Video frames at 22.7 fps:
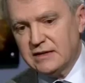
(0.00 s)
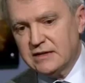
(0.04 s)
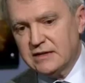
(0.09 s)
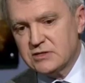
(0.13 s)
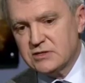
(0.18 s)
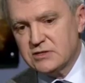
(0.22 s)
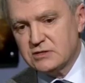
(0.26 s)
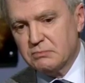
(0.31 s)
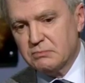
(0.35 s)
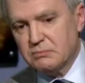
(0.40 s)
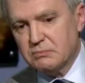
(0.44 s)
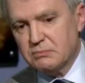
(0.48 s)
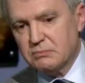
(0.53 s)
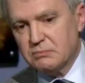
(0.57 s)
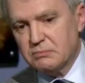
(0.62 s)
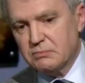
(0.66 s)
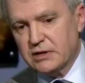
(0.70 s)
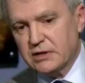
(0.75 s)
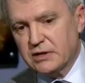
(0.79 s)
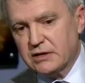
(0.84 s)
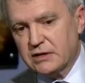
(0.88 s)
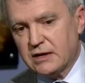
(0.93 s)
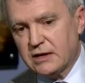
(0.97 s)
think
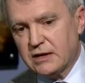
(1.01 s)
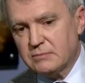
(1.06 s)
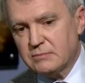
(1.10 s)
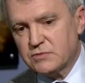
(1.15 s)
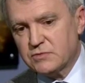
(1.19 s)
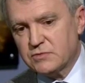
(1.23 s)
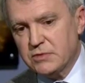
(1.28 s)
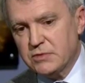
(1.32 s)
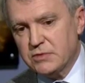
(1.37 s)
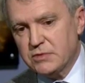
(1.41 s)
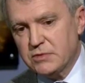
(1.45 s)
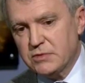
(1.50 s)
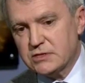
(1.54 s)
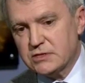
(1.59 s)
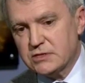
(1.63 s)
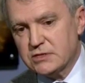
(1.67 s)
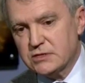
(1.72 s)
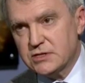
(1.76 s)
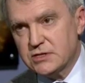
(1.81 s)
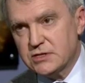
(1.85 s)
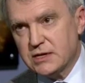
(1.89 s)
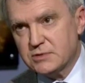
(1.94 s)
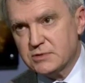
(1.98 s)
it comes from a
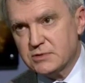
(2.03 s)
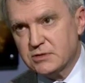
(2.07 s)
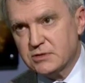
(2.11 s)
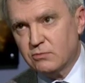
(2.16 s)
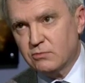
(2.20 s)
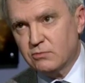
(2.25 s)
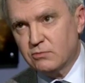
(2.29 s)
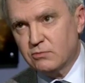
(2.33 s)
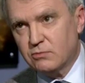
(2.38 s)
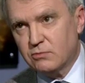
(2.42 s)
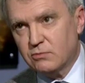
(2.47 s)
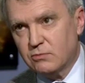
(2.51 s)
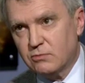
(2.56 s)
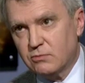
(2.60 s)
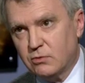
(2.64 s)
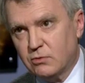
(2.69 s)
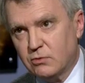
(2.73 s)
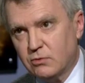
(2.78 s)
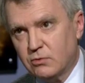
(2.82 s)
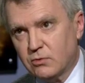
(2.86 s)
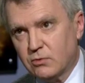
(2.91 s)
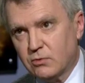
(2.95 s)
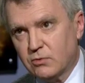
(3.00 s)
misconception of their
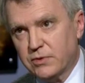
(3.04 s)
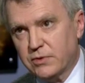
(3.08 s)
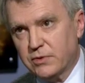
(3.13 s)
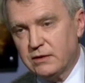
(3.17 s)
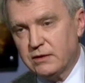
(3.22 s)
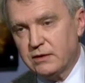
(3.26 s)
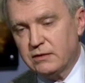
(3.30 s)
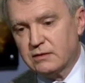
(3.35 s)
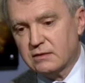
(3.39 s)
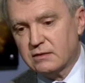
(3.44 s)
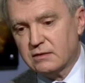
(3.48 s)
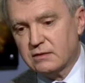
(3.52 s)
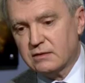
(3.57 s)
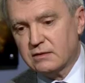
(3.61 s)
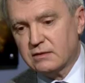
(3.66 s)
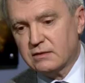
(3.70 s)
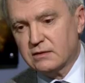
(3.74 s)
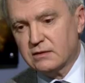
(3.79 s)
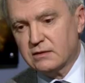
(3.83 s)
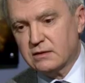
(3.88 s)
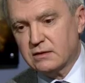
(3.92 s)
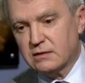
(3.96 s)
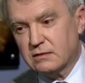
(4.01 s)
role. They think
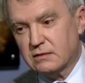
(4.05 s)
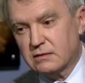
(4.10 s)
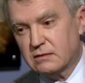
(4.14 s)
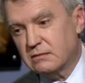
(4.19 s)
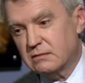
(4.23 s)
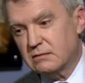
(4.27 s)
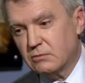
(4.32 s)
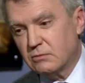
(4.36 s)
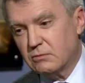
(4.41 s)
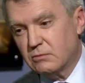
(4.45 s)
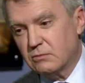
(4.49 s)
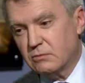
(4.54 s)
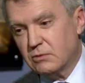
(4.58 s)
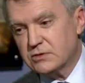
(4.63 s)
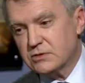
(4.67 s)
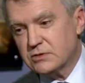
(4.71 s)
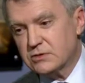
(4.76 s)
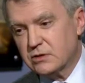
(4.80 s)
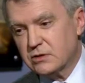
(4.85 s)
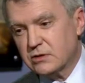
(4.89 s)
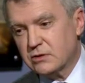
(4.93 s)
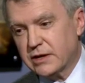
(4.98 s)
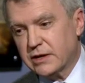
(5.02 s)
that
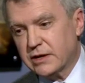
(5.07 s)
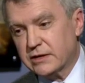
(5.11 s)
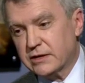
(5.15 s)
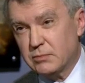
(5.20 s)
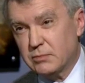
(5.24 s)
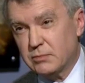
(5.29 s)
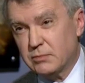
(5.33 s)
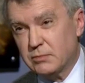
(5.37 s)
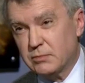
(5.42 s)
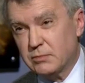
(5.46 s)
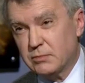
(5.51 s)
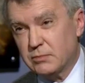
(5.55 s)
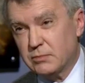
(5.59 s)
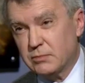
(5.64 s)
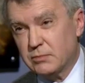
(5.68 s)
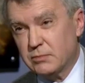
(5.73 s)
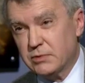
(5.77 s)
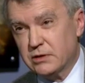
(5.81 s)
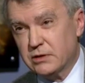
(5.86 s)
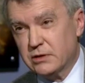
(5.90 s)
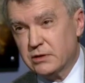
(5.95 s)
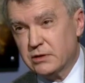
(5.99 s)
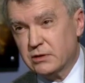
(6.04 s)
once they're elected to
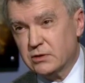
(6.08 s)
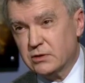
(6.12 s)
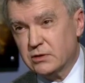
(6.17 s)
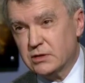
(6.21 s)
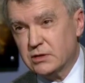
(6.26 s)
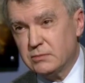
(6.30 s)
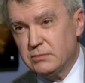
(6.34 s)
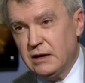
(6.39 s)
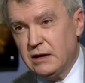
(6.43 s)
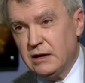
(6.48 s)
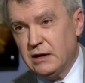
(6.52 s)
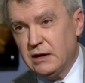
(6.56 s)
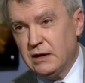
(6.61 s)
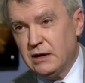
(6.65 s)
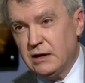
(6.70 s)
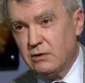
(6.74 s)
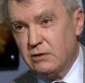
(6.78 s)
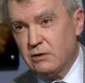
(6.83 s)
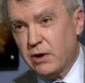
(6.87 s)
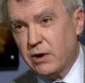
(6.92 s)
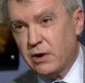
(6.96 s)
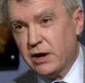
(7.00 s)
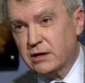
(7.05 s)
Parliament, they're going to be
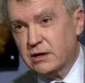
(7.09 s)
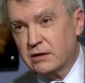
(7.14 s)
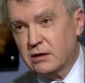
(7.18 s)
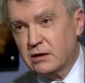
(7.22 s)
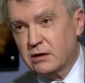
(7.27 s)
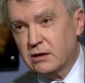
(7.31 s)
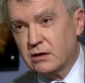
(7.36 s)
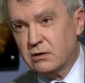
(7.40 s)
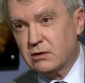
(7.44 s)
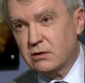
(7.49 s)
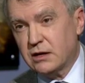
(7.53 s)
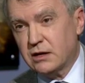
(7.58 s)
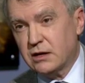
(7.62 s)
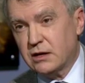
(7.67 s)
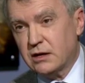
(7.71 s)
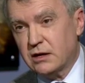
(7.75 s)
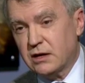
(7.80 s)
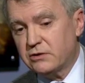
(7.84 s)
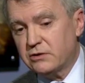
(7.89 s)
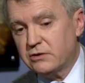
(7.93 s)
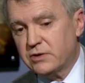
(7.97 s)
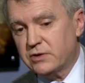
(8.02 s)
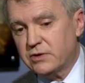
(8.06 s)
running the
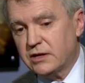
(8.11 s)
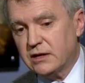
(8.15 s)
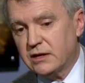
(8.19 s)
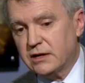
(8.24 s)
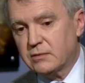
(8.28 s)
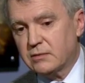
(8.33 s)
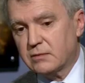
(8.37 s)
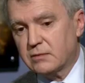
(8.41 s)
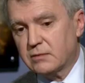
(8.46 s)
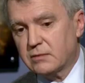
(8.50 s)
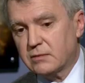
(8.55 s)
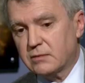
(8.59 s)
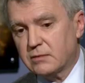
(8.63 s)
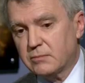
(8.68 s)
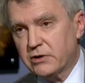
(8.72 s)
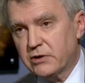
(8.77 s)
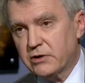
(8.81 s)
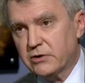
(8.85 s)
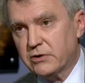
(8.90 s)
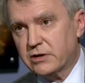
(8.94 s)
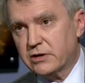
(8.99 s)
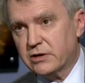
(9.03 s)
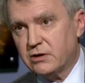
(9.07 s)
country like an
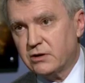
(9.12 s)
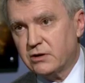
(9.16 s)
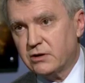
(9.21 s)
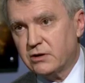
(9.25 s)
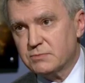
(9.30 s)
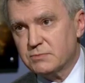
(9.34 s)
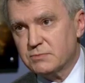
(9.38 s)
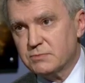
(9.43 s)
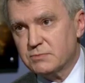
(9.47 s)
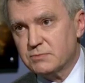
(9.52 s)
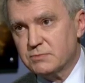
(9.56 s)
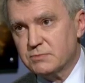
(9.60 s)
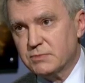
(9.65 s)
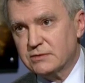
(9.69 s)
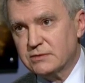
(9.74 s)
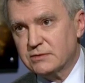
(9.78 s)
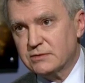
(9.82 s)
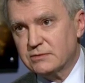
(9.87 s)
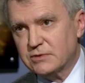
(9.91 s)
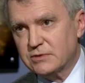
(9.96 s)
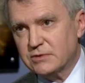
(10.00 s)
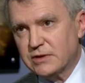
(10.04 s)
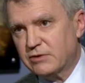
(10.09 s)
American
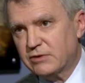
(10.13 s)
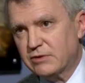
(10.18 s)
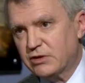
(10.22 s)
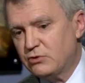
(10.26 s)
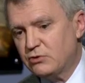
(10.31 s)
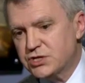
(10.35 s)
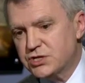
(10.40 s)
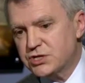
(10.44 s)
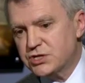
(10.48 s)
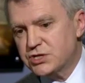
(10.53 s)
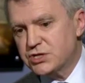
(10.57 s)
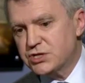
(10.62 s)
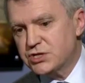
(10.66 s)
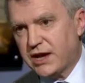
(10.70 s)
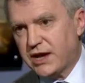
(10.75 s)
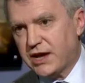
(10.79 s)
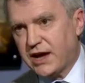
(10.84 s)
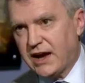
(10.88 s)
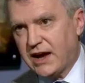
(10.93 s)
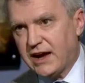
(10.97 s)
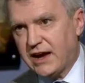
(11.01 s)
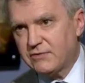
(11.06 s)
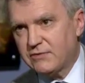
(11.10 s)
congressman, have a huge
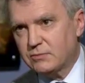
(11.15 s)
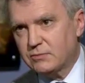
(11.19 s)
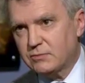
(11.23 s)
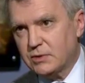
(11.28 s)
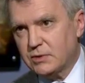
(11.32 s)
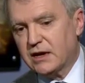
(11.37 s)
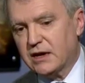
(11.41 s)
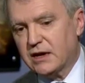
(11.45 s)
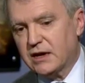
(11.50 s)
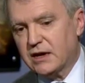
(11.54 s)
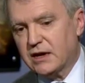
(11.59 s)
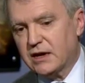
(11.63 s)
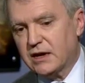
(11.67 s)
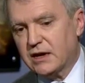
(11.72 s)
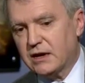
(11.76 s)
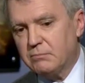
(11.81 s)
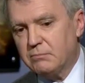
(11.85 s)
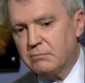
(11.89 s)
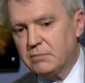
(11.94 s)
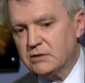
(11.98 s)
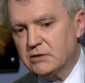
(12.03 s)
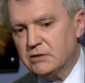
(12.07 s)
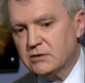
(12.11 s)
staff and be
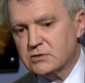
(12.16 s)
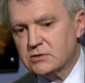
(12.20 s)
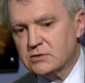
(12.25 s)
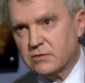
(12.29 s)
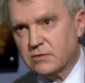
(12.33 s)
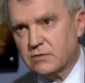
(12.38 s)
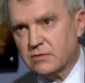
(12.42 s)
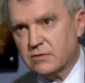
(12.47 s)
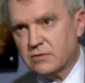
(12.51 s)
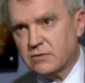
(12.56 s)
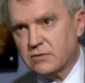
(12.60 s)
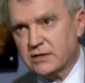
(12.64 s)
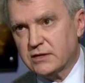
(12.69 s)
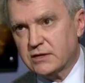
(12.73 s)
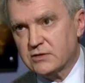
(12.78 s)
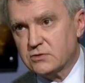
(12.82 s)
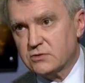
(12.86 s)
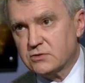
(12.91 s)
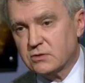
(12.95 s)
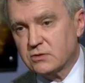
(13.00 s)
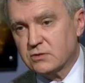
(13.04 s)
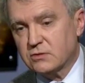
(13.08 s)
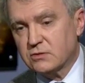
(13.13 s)
making up bills and all of
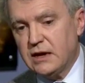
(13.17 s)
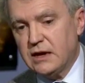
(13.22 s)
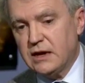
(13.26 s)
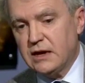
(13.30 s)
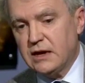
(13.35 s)
that sort